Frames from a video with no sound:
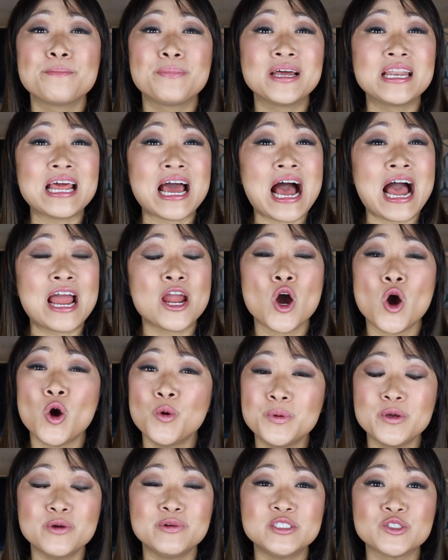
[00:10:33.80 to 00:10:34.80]
But I
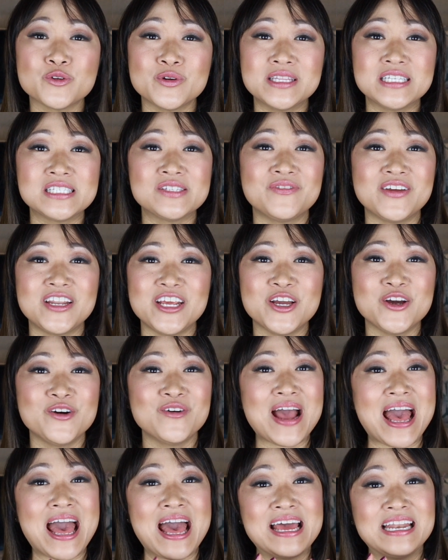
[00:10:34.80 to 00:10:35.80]
hope you enjoyed this
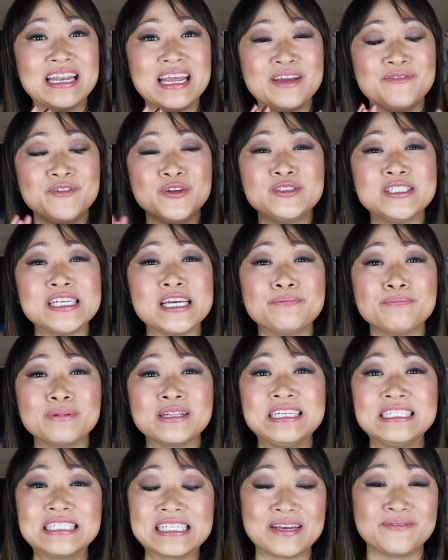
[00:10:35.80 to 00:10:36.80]
video, and if you did,
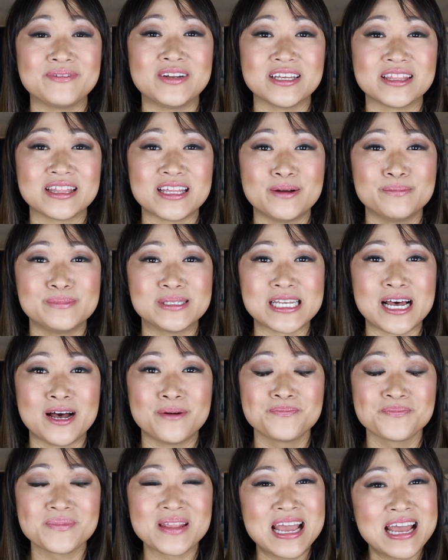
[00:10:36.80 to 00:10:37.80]
please give it a thumbs
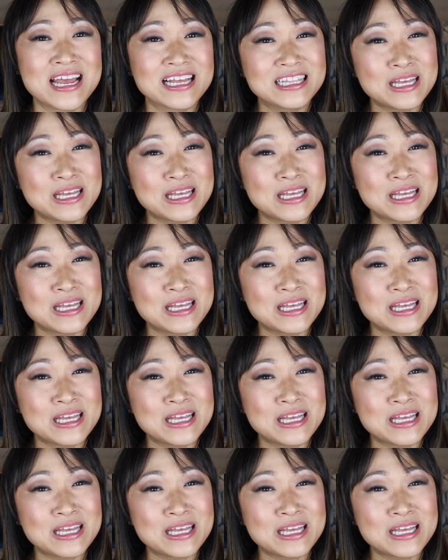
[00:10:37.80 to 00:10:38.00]
up.